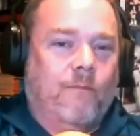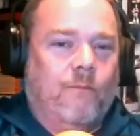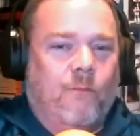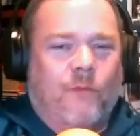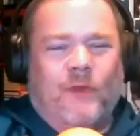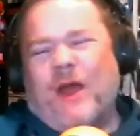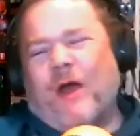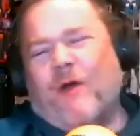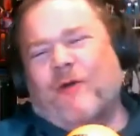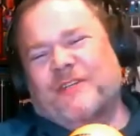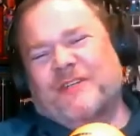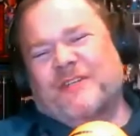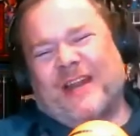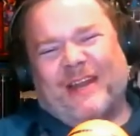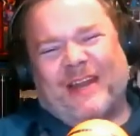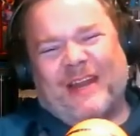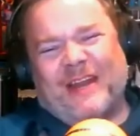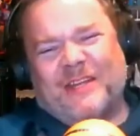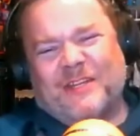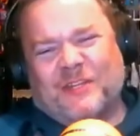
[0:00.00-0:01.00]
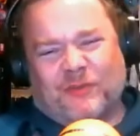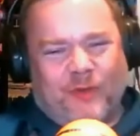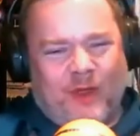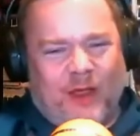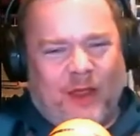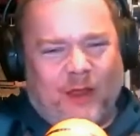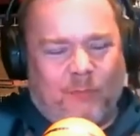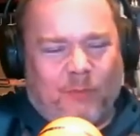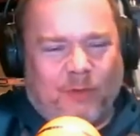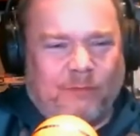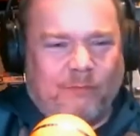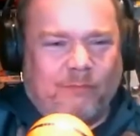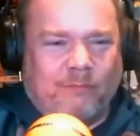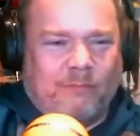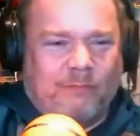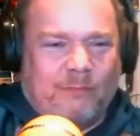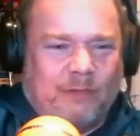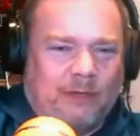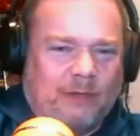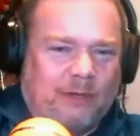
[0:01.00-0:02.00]
Well, no, it's not an Easter egg, but
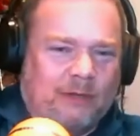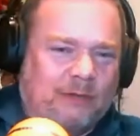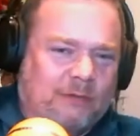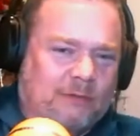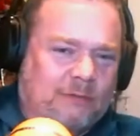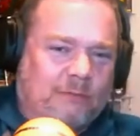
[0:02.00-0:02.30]
no.